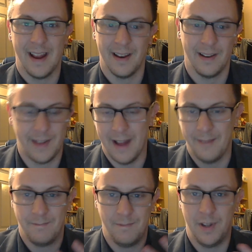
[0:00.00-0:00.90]
Their
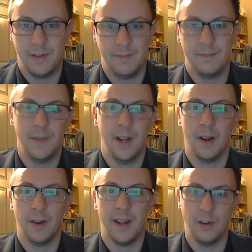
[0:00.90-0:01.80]

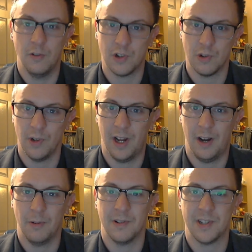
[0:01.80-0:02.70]
you know, their usual
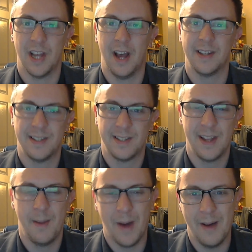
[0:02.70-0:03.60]
lot. We would
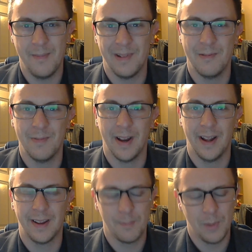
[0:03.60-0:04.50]
tip up and we'd be
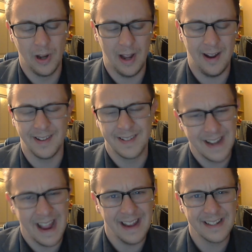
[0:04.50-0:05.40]
like, pull out our
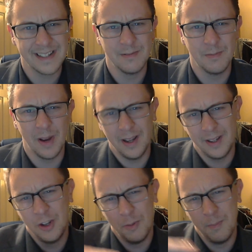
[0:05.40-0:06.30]
decks and we'd be
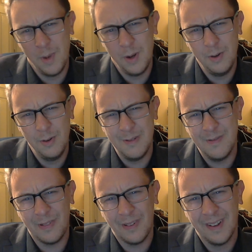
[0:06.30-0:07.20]
like, your move.